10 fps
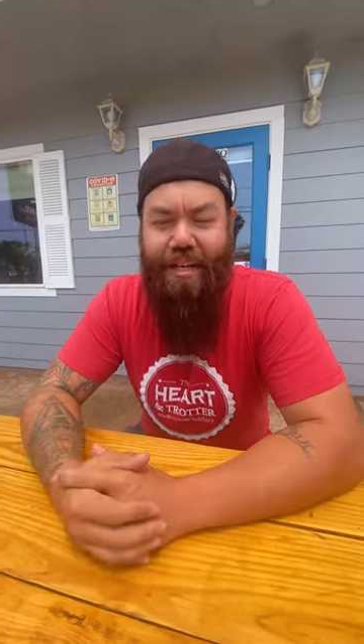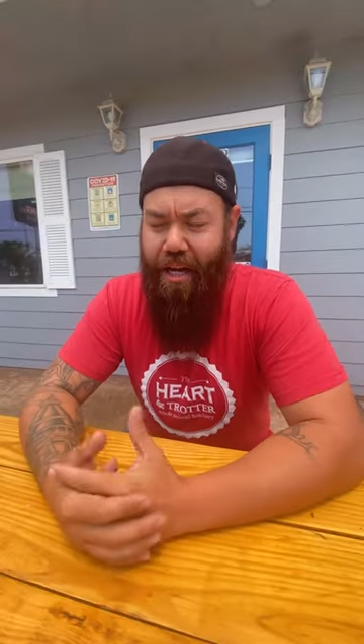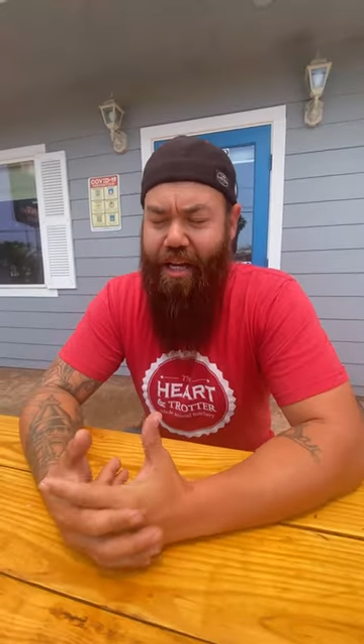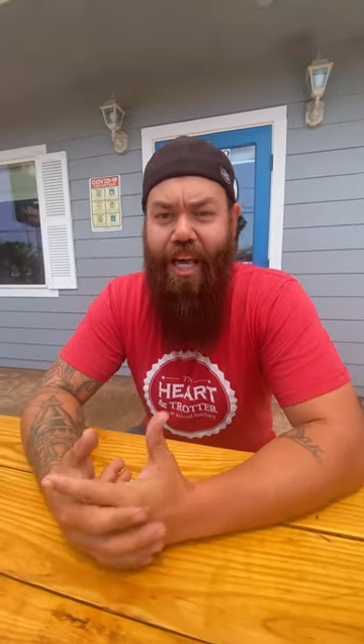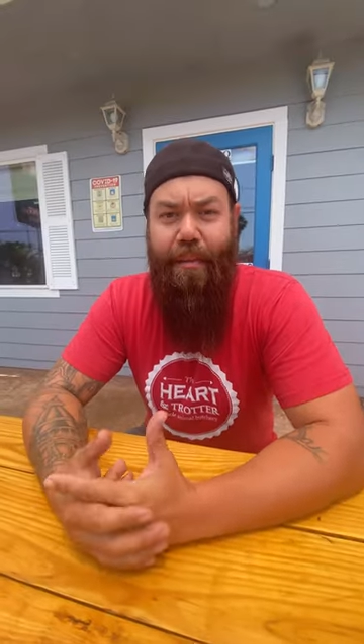
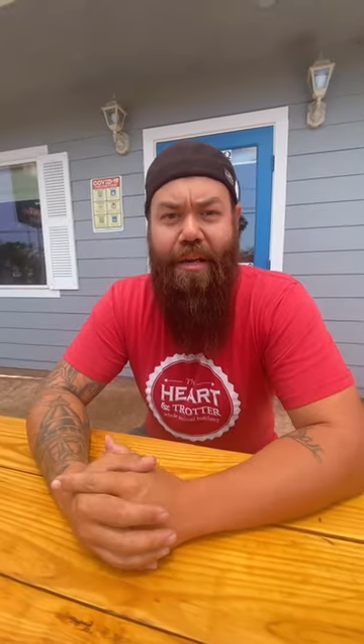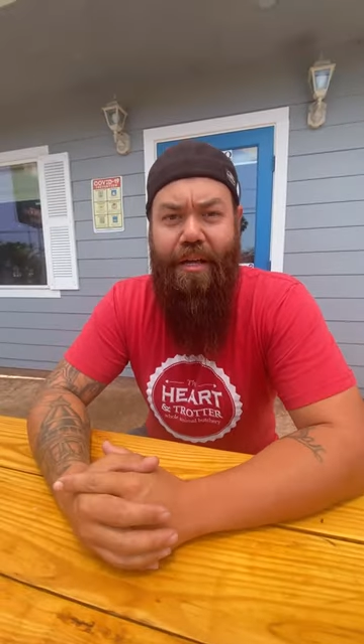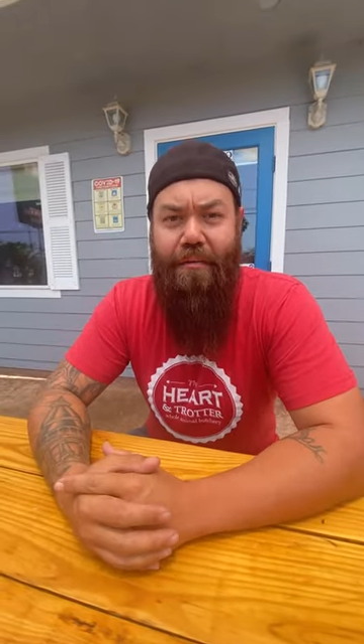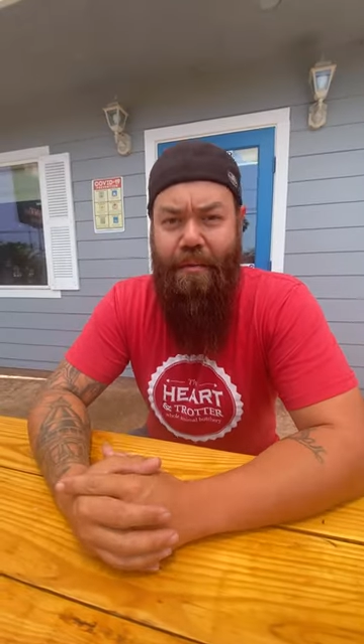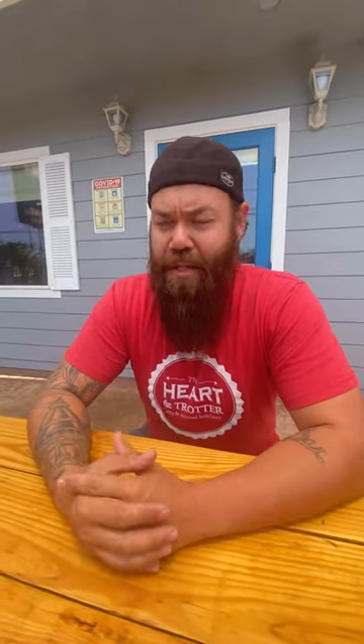I came
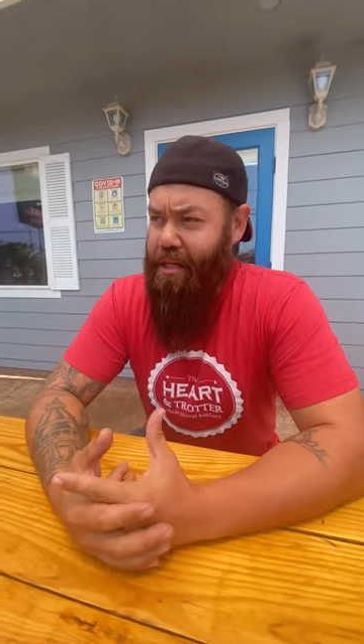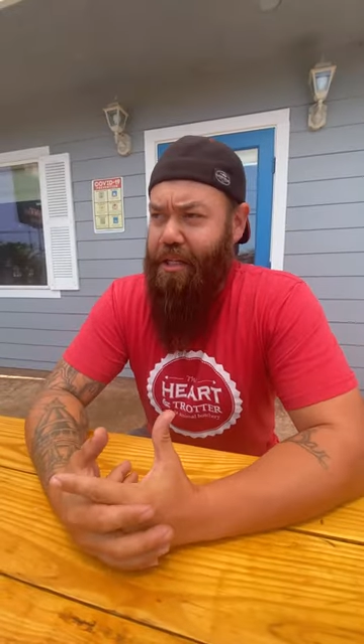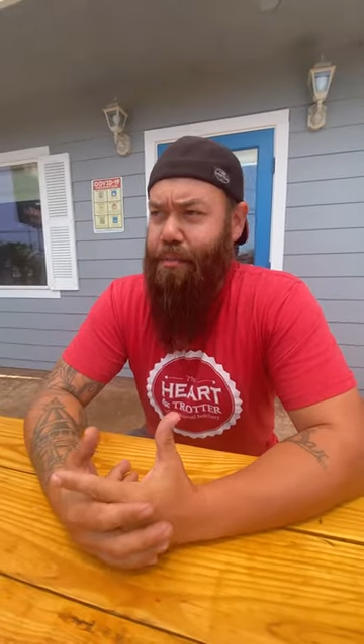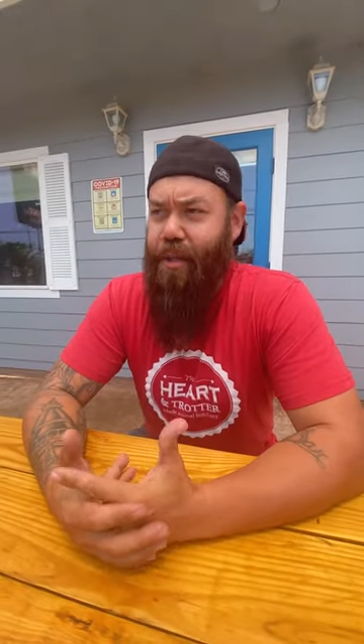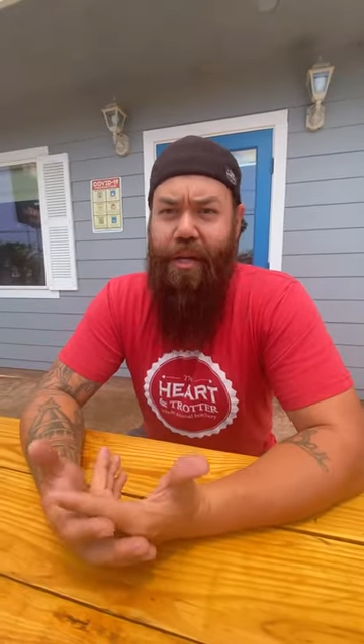in,
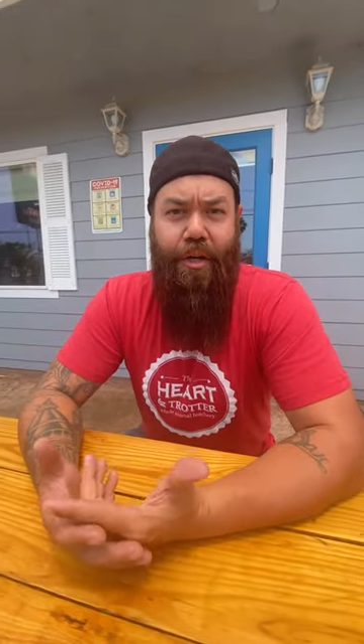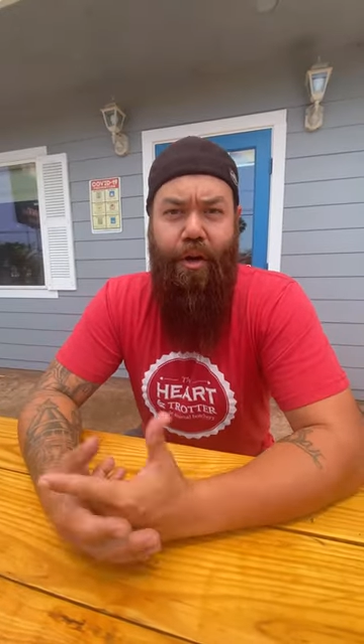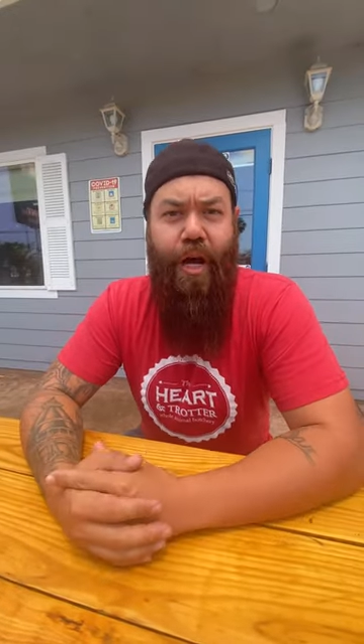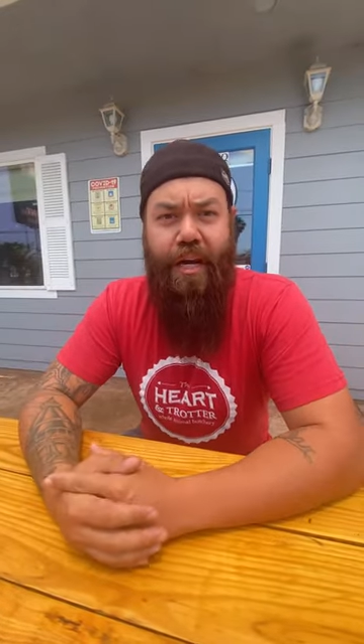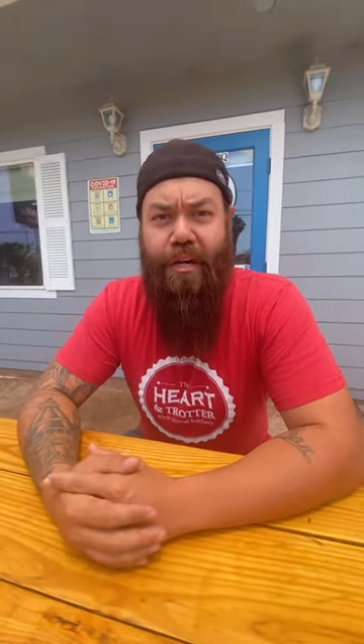explained, you
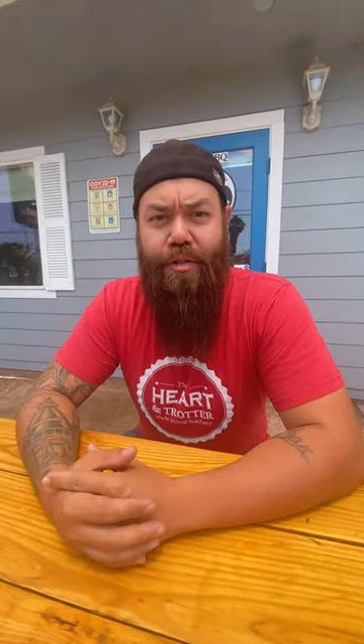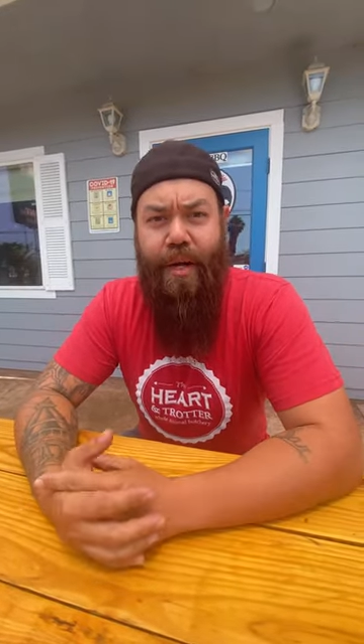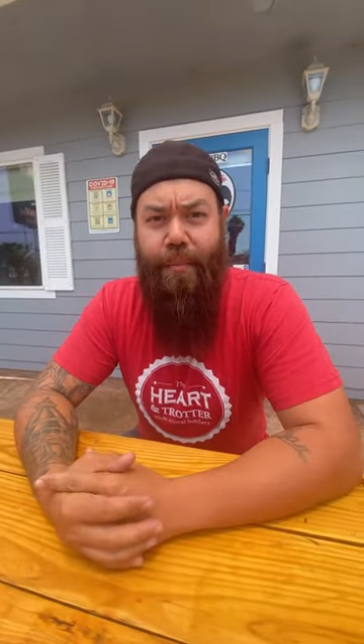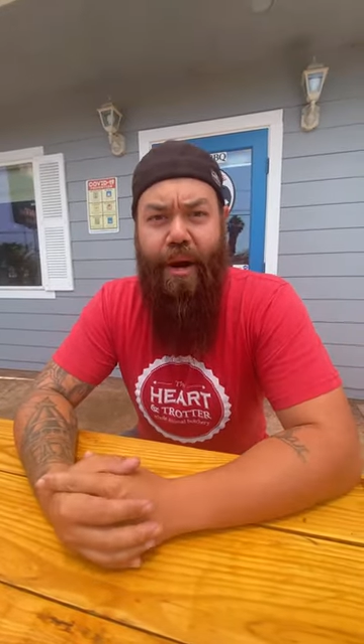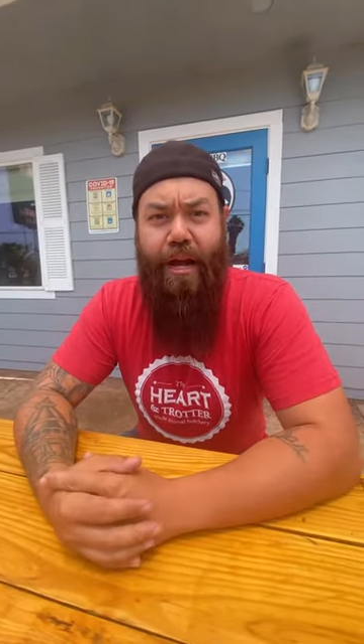know, hey, here's
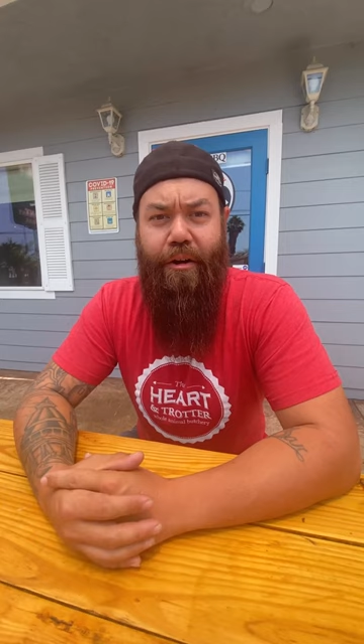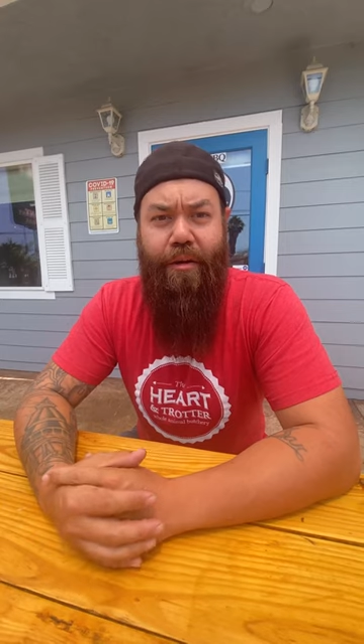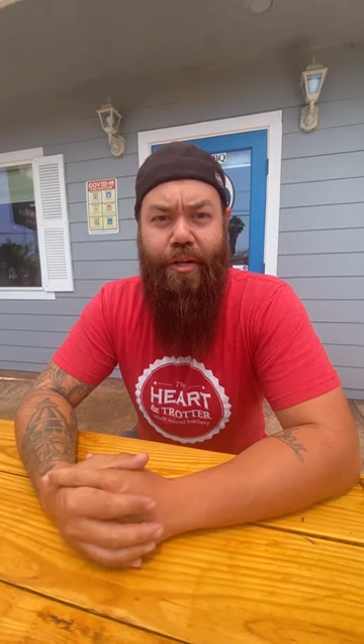my background,